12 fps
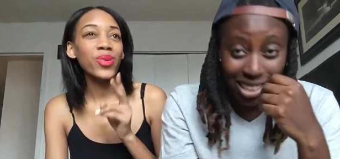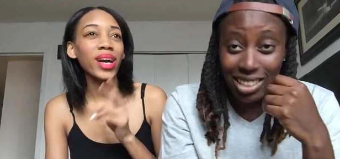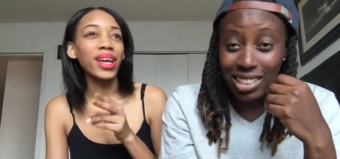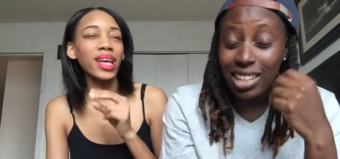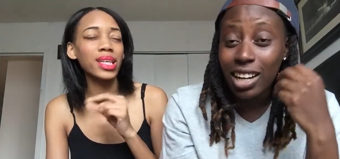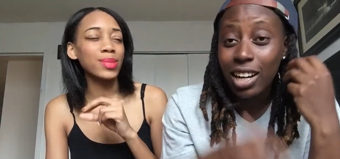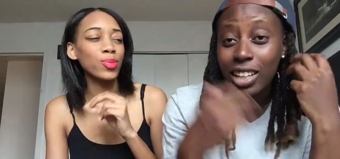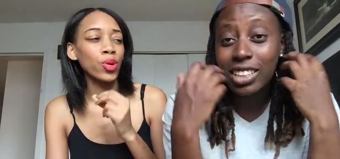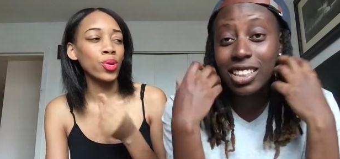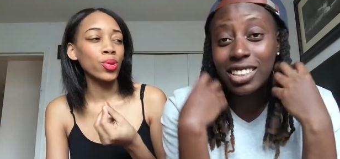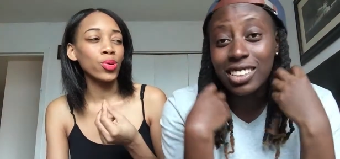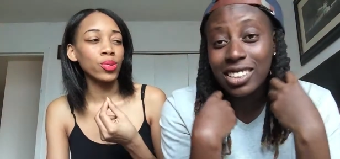Speaker 1: you gotta explore all
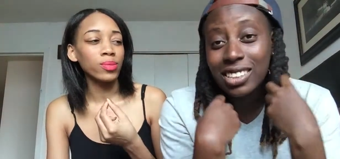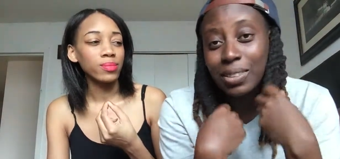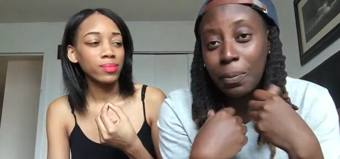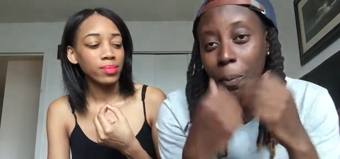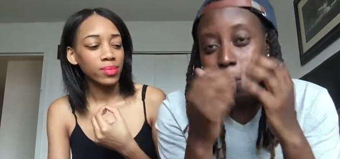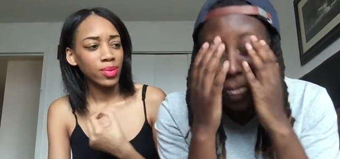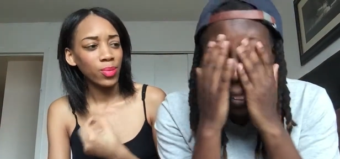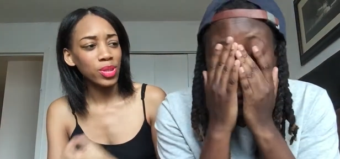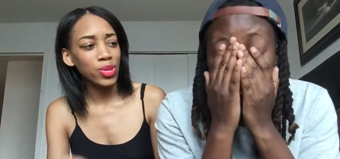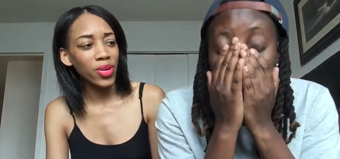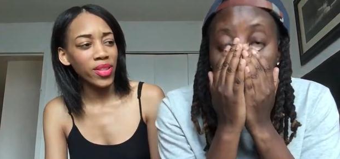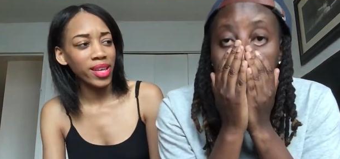this. Who?
Speaker 2: What's
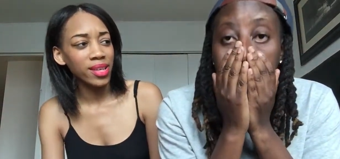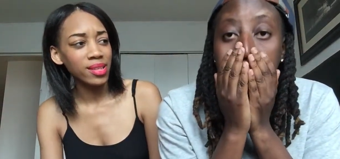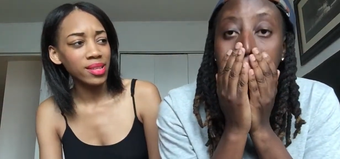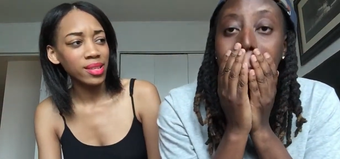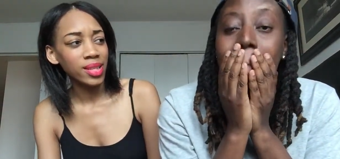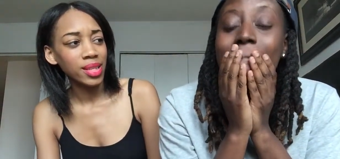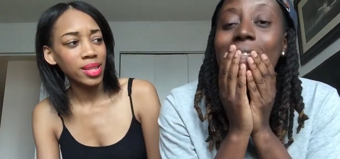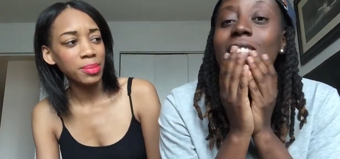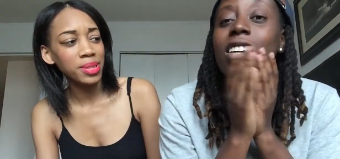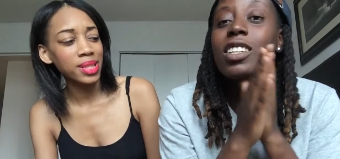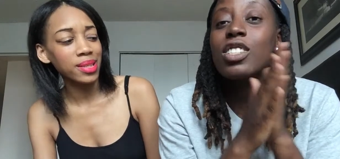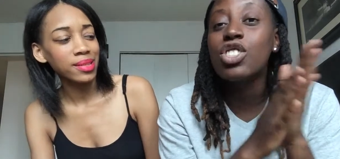all that? Let me
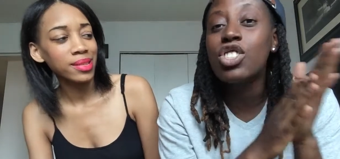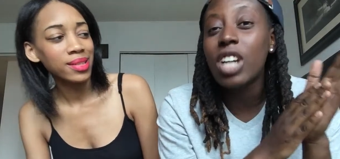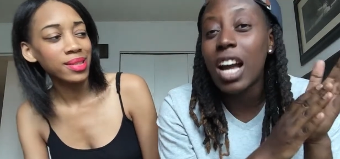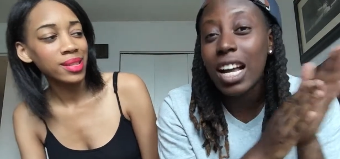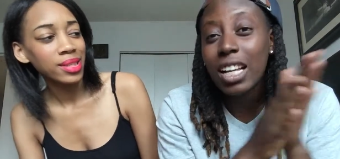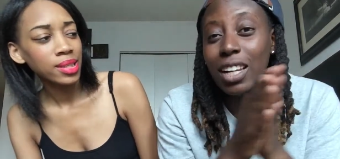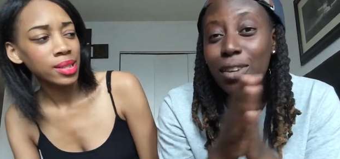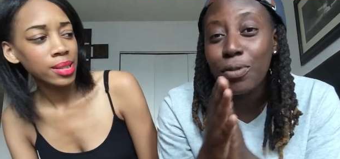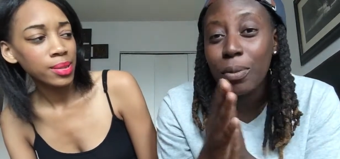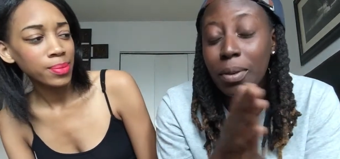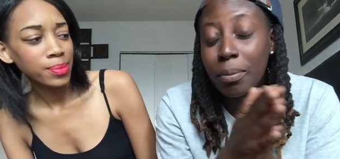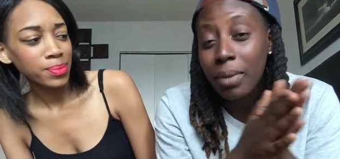all see. It's chocolate
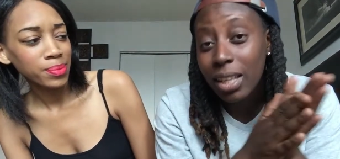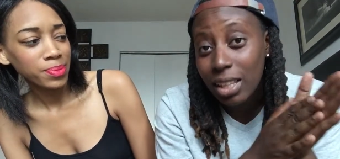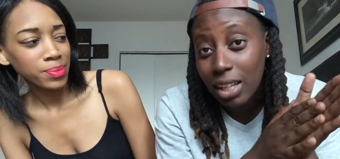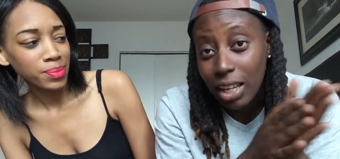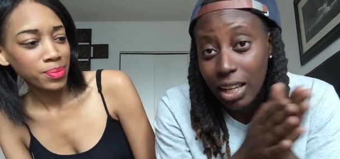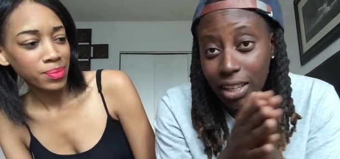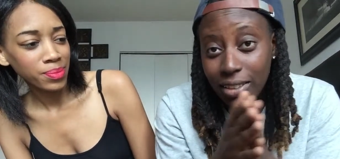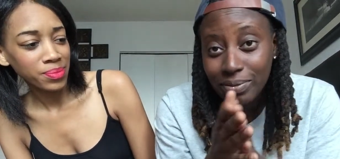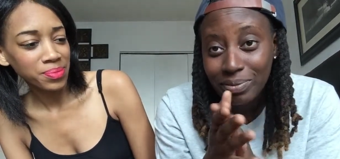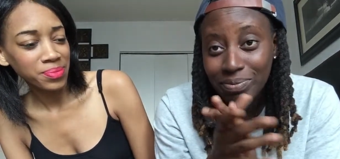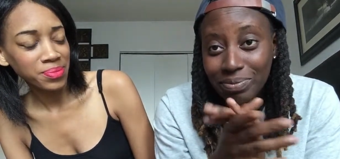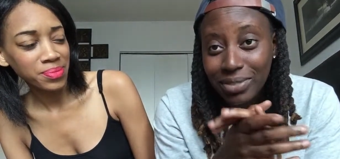from the motherland.
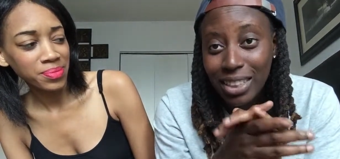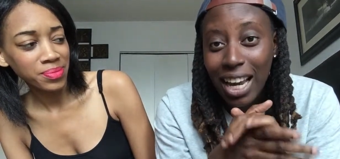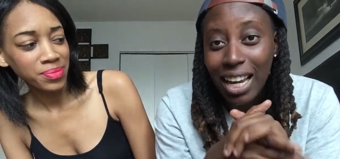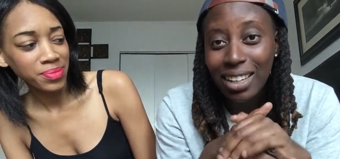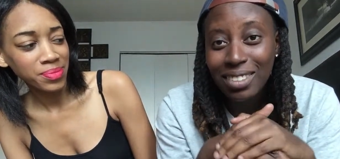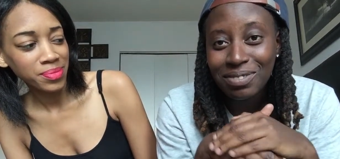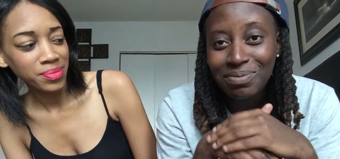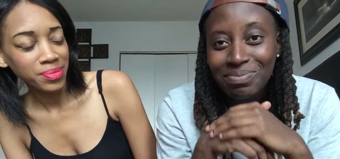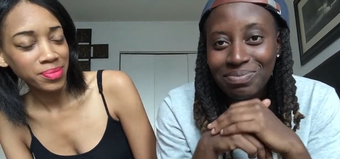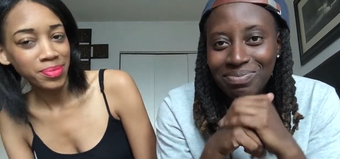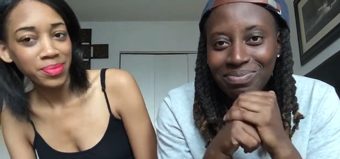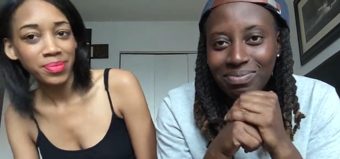Mm-hmm. All right.
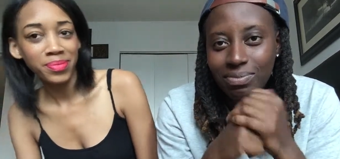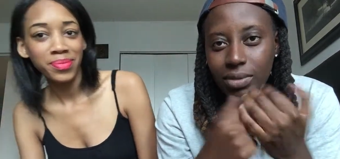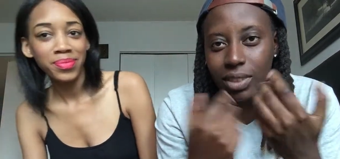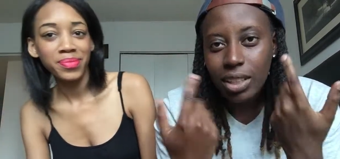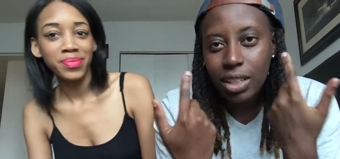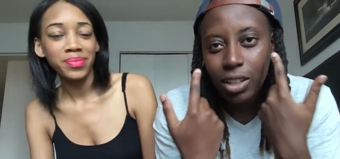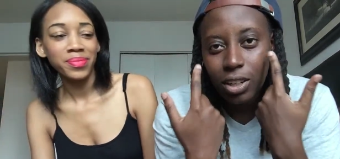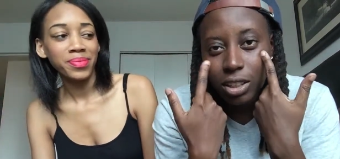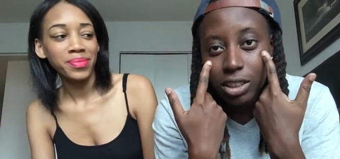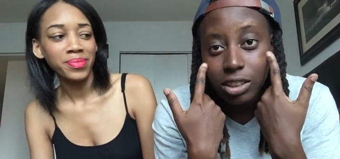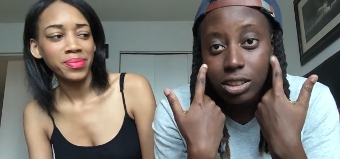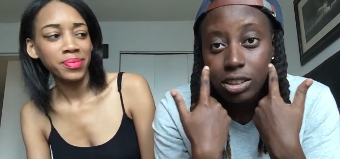Mm-hmm. All
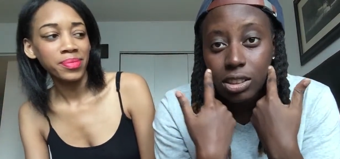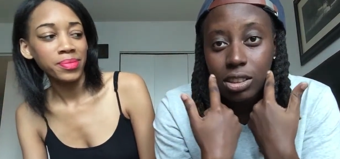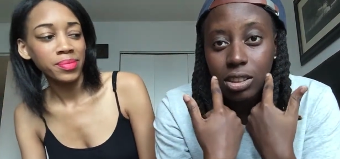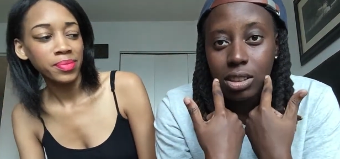this.